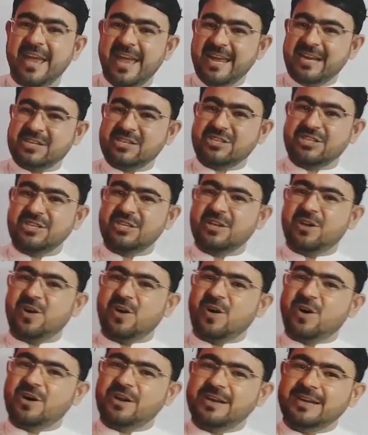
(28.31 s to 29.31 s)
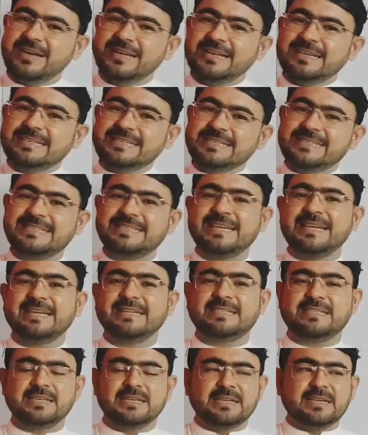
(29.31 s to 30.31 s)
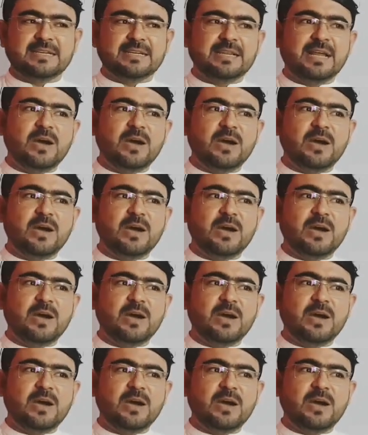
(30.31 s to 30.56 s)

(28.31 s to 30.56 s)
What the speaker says: Action or state.